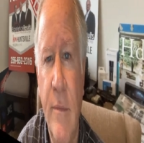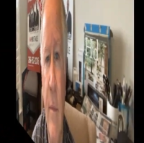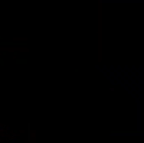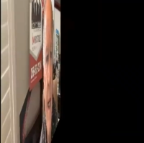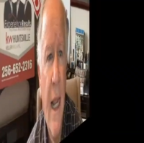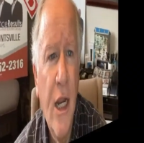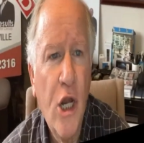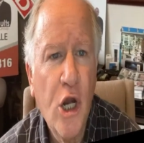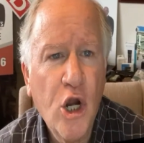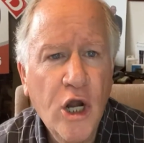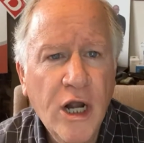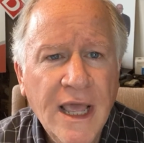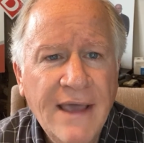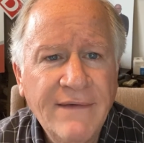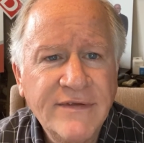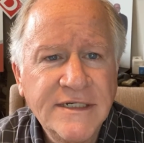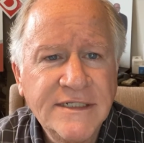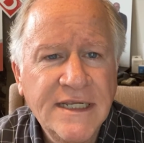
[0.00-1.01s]
Now you're going to
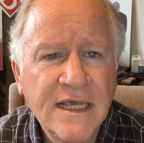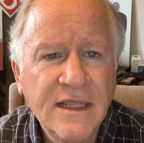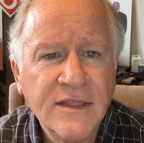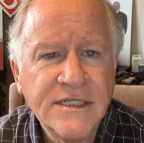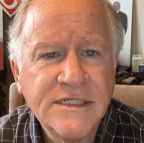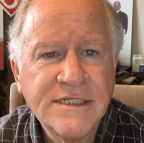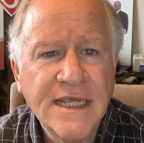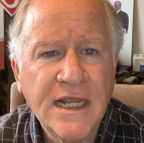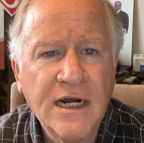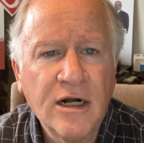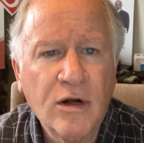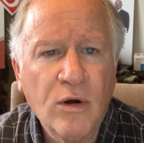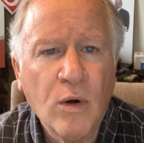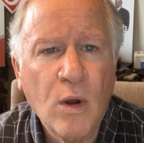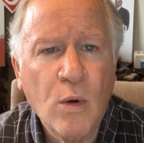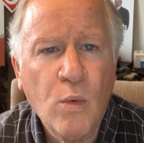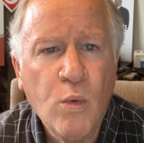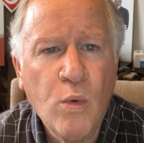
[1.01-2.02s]
have to tell the seller
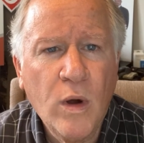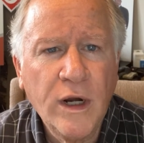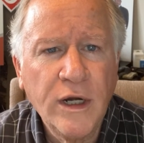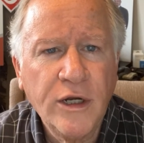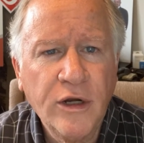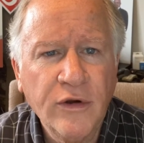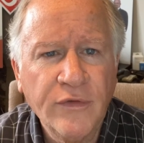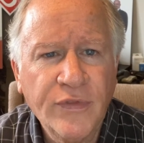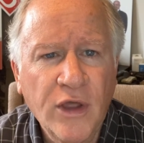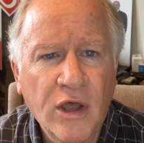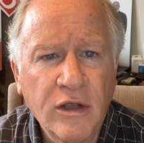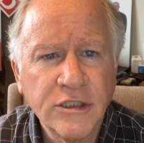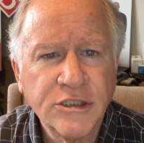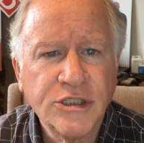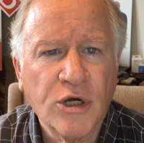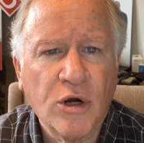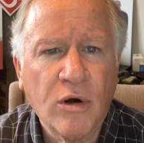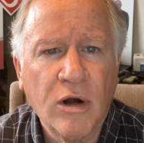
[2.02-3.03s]
what your
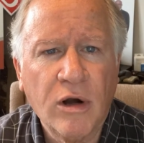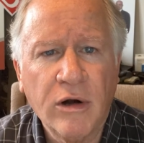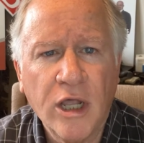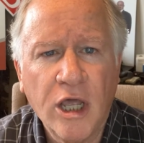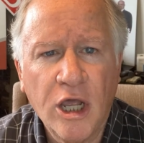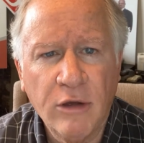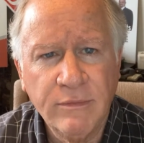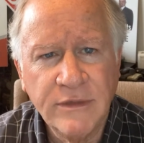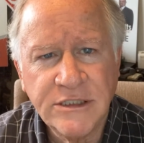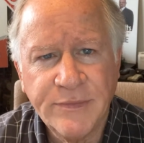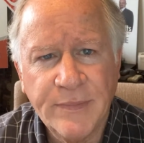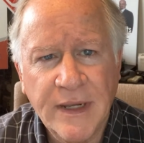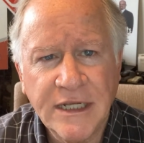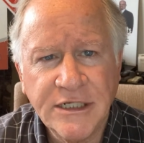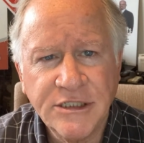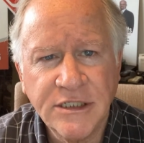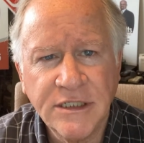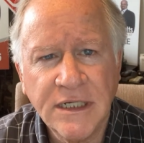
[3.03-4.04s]
thoughts are on a home
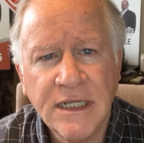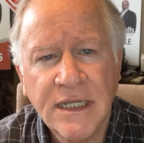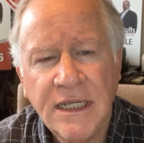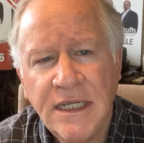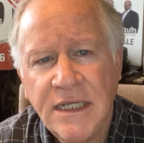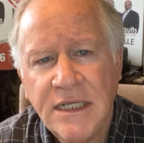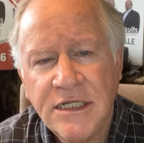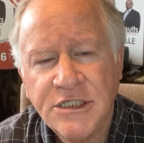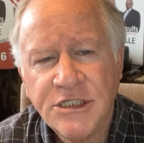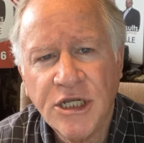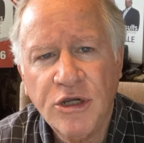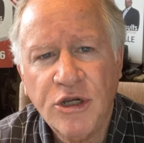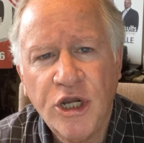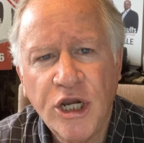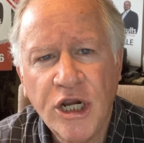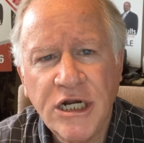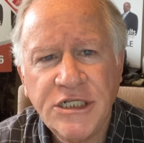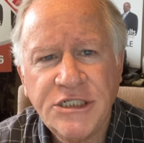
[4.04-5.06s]
inspection. So
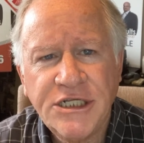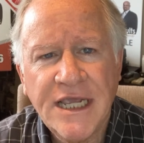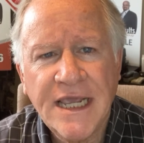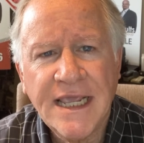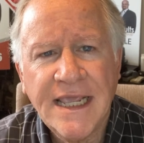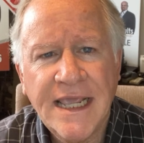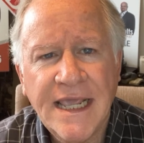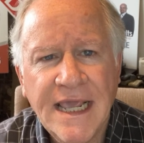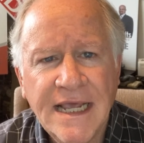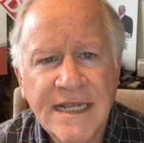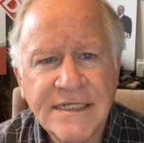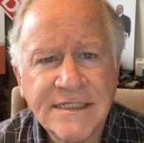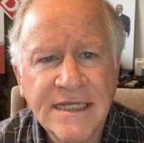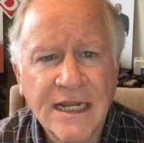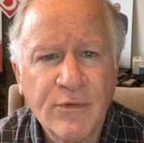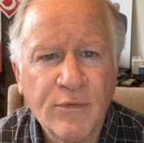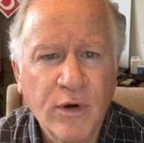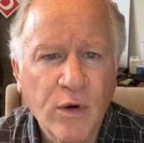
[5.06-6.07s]
you're going to check, yes,
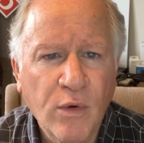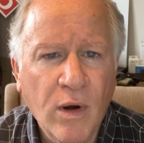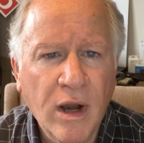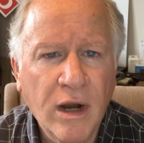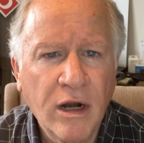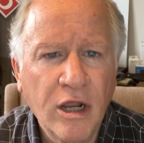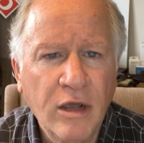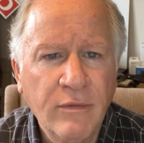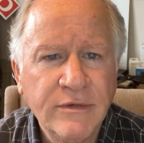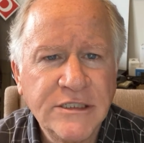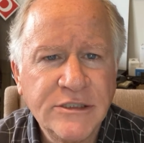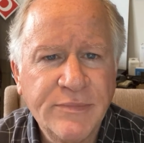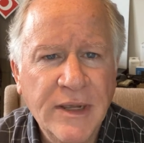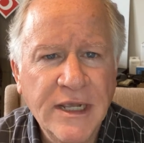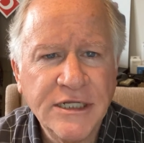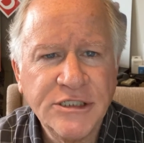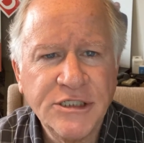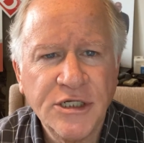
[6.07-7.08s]
I require a home
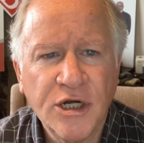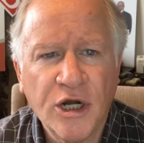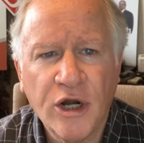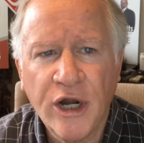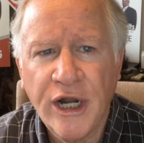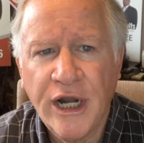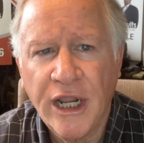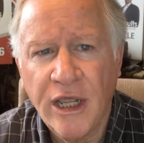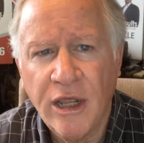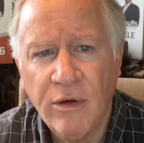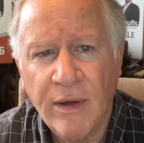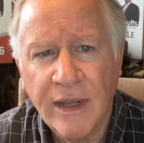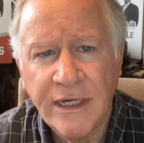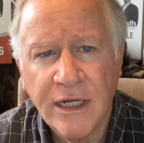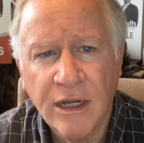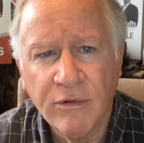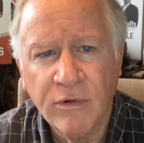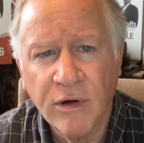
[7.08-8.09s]
inspection, or no, I
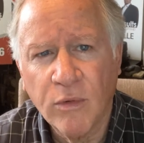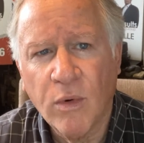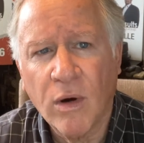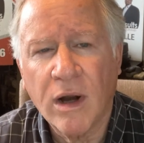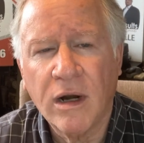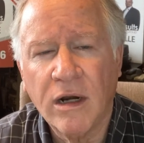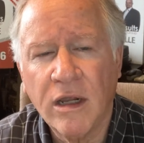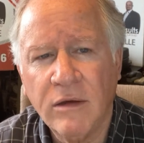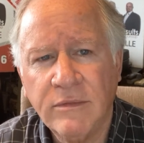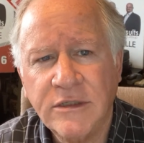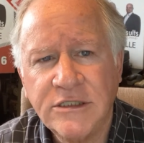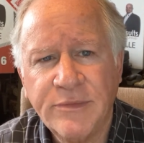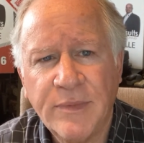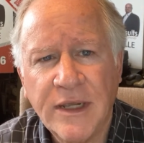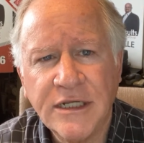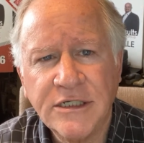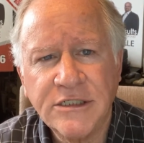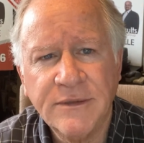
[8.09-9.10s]
don't require a home
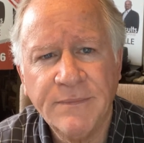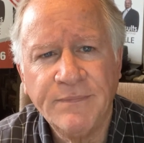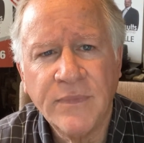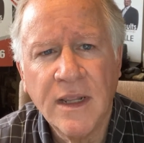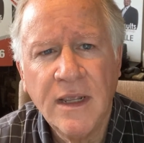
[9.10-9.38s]
inspection.